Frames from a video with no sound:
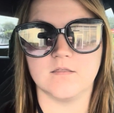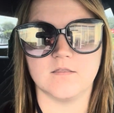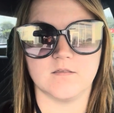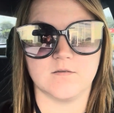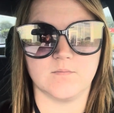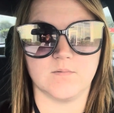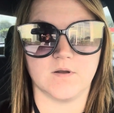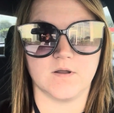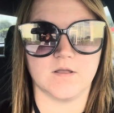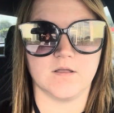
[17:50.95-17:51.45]

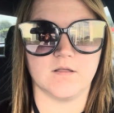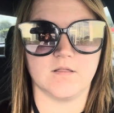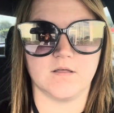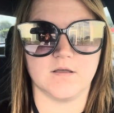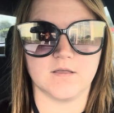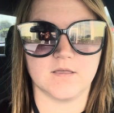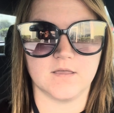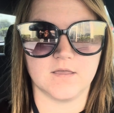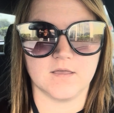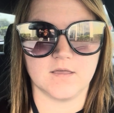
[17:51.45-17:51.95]
This parking
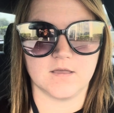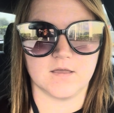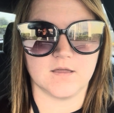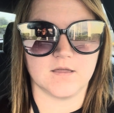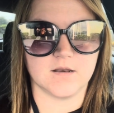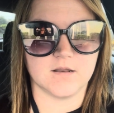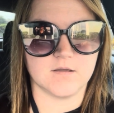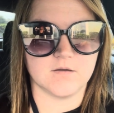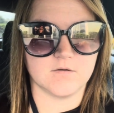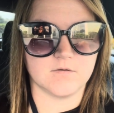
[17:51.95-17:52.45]
lot can get
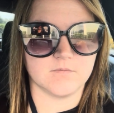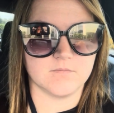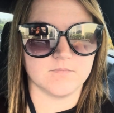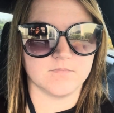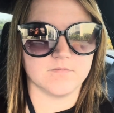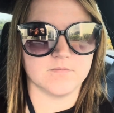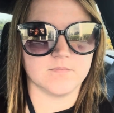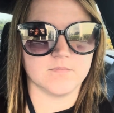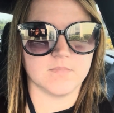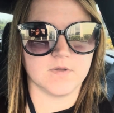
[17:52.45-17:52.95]
kind of, oh,
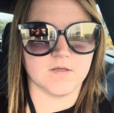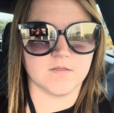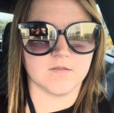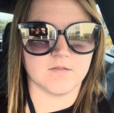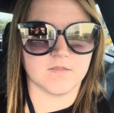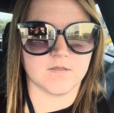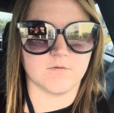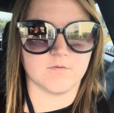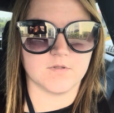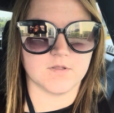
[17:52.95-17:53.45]

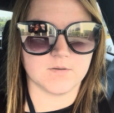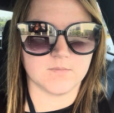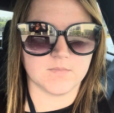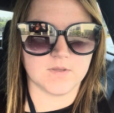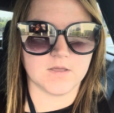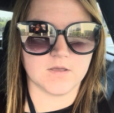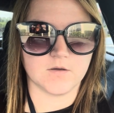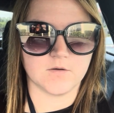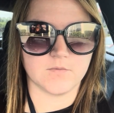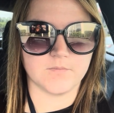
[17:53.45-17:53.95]
they were letting me
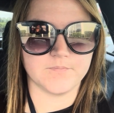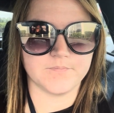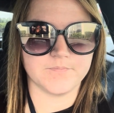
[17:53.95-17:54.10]
go.